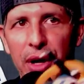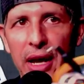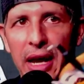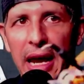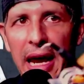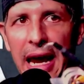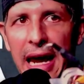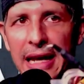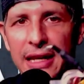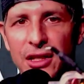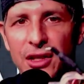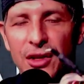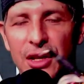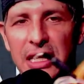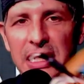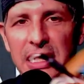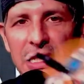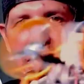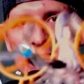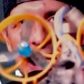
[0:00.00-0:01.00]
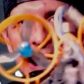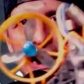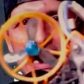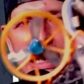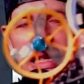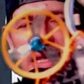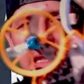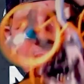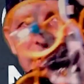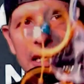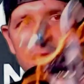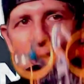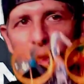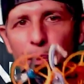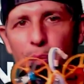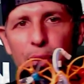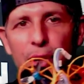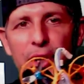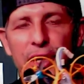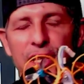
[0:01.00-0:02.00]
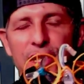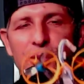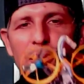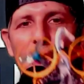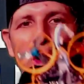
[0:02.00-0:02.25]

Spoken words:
As you can see, these things are pretty small.